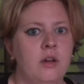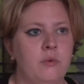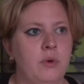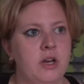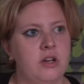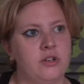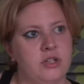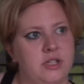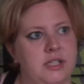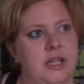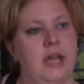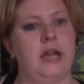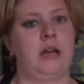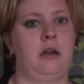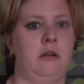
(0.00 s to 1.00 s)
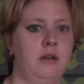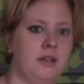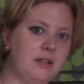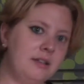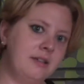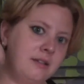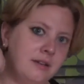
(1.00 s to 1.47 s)
when you're just like
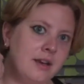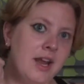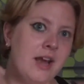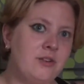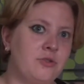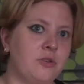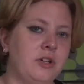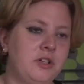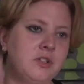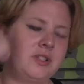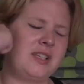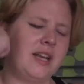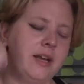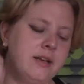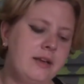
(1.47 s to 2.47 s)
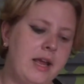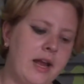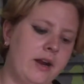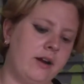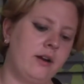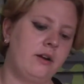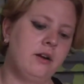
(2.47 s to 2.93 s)
natural
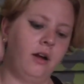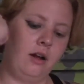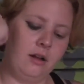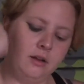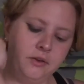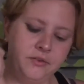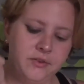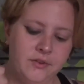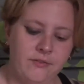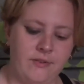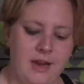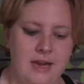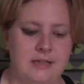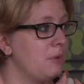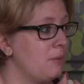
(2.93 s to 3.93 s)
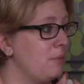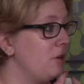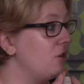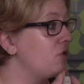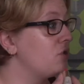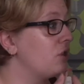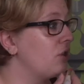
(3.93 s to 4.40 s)
skincare all over the face.
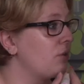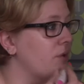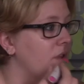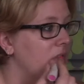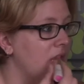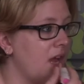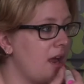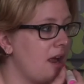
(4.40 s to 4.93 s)
Moment of truth.